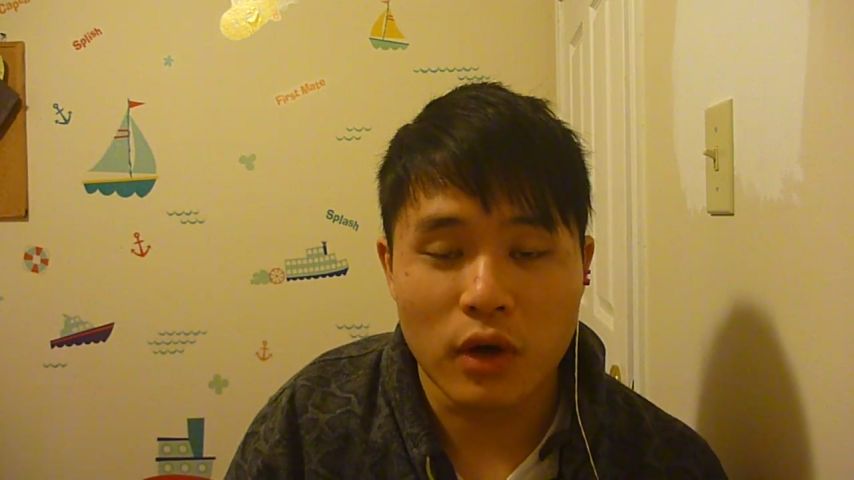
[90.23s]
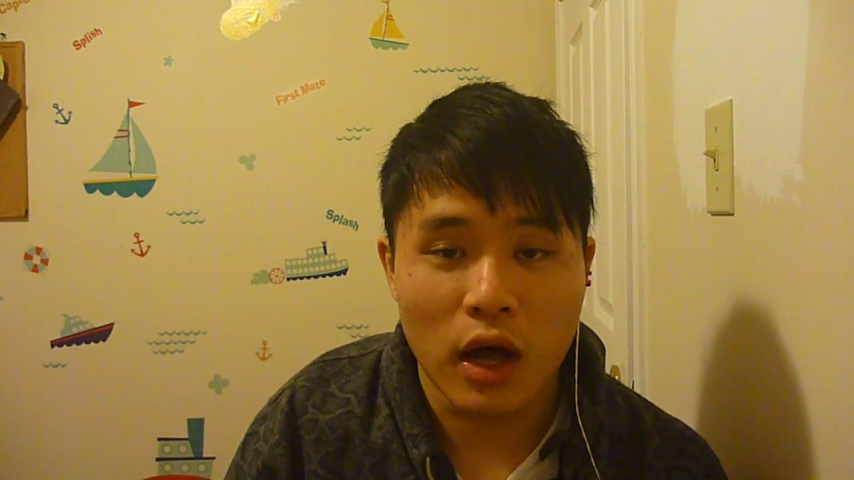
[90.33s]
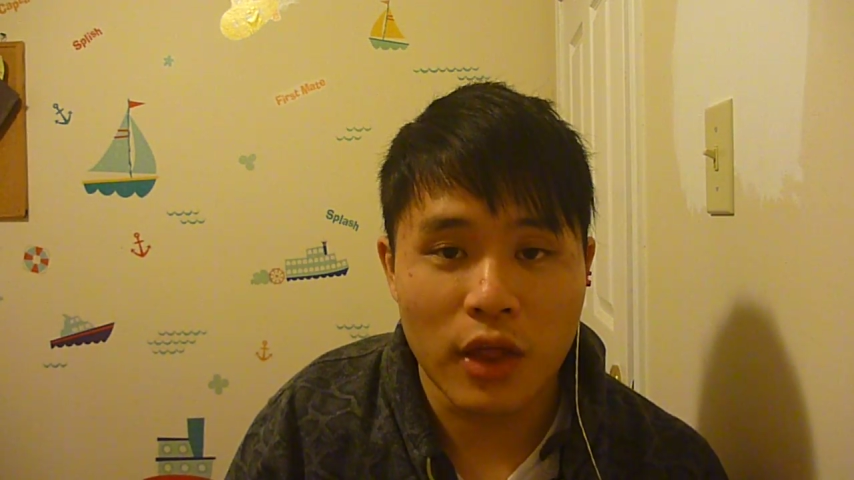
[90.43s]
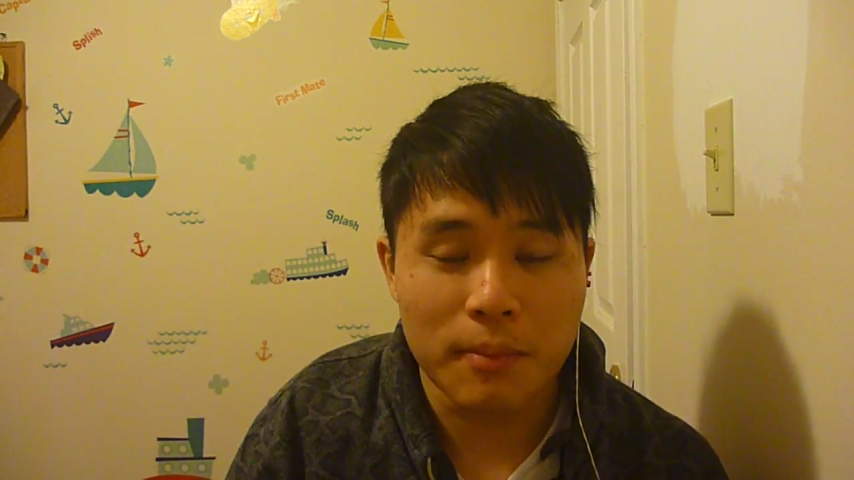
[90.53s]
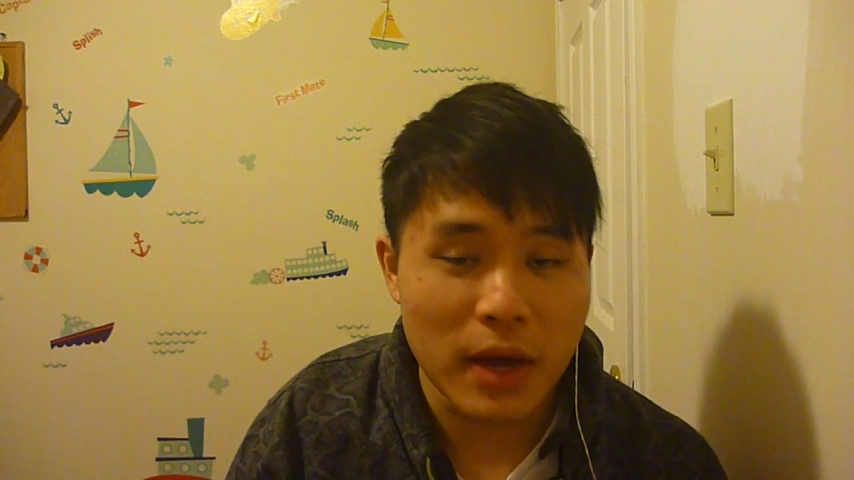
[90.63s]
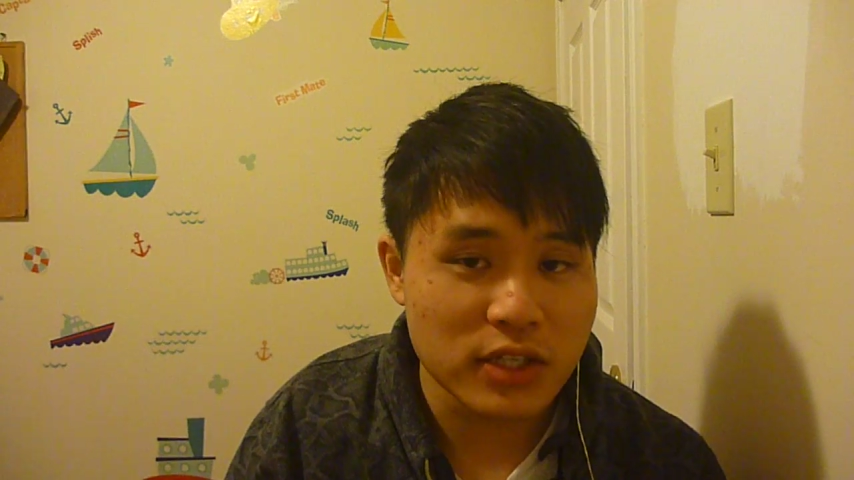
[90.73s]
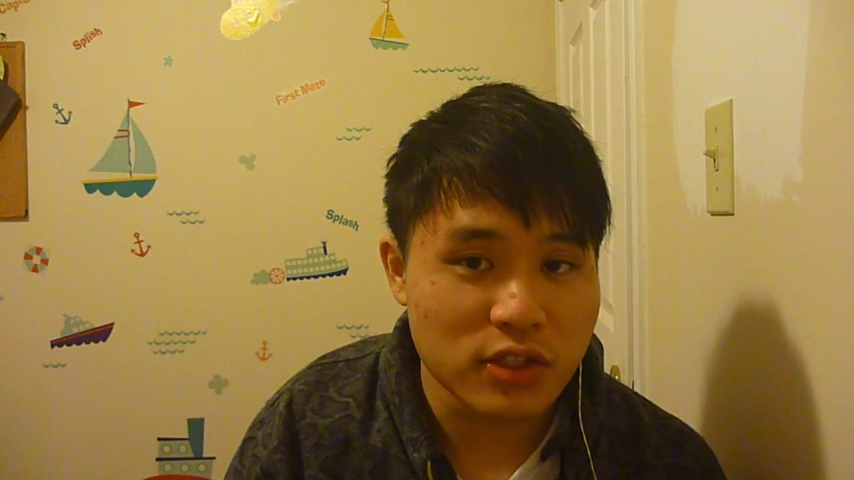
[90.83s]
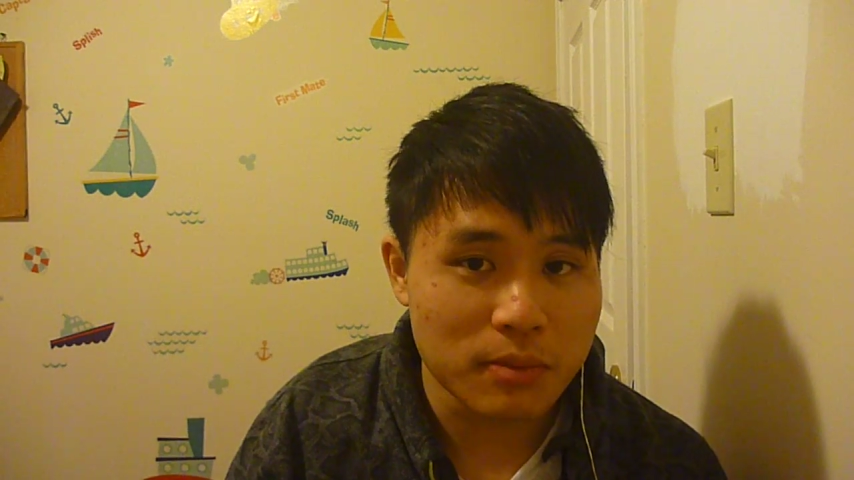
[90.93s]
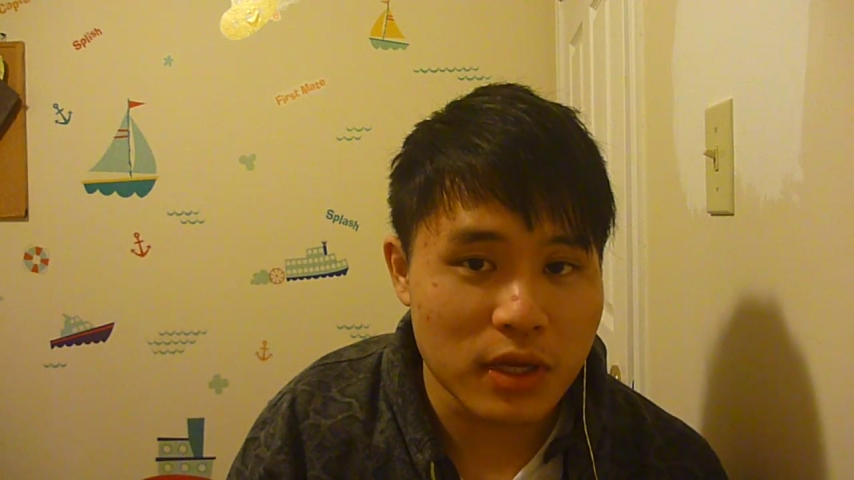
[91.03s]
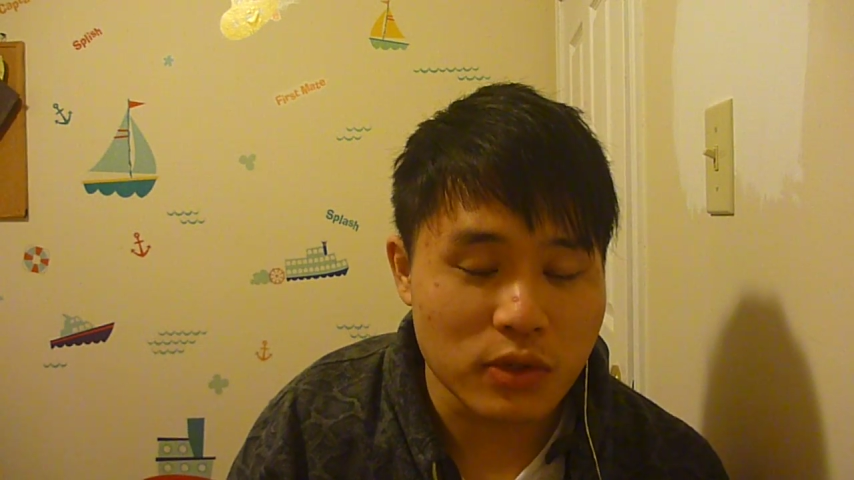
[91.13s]
the best
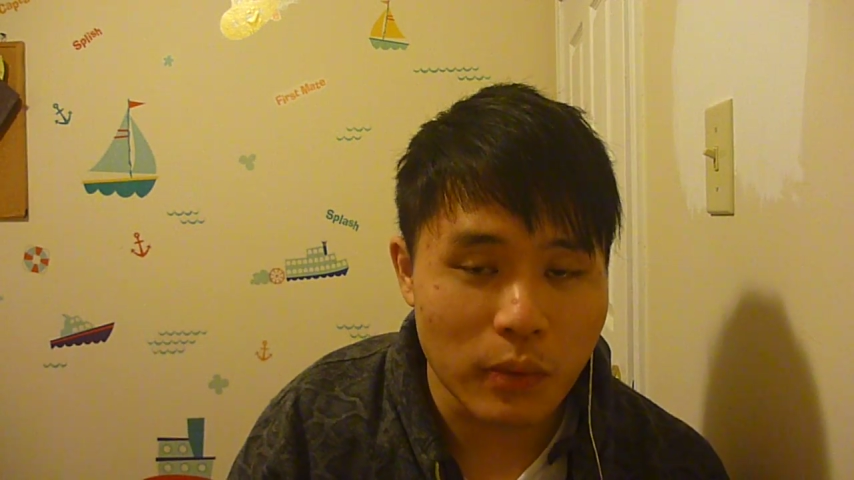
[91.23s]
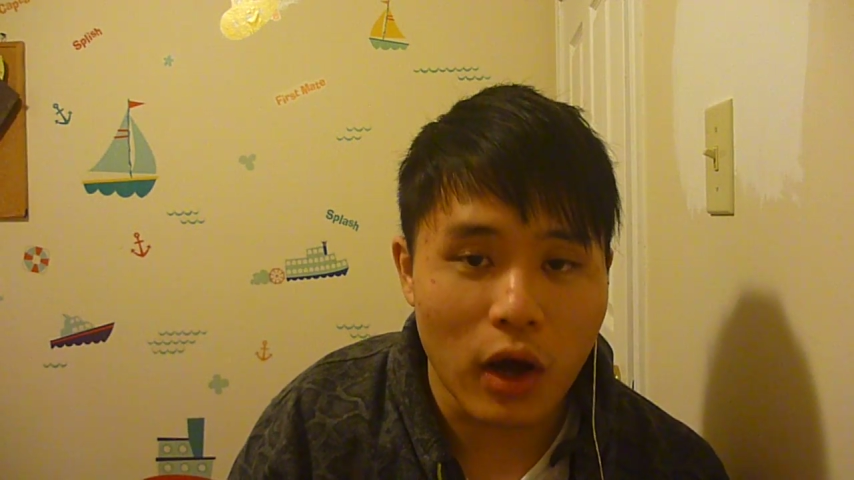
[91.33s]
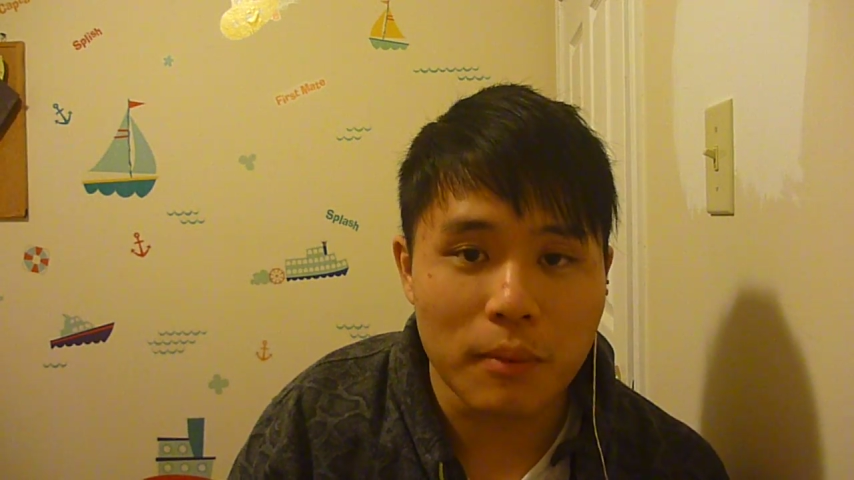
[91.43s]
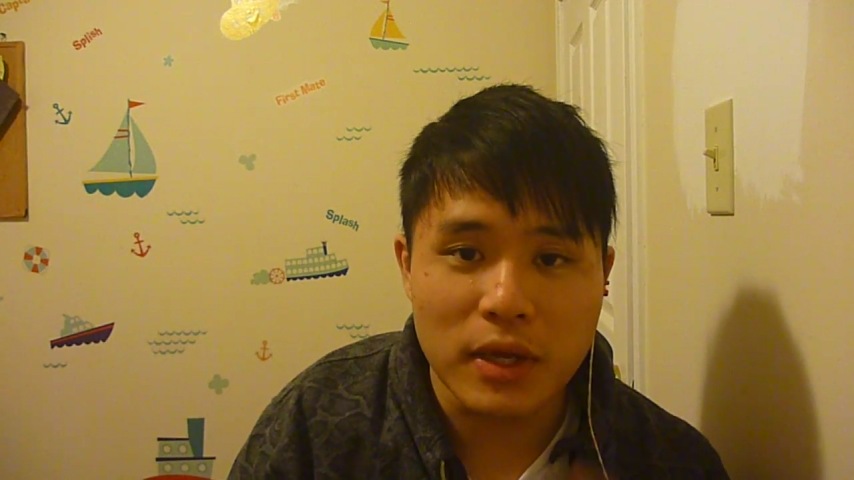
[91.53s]
to me as well,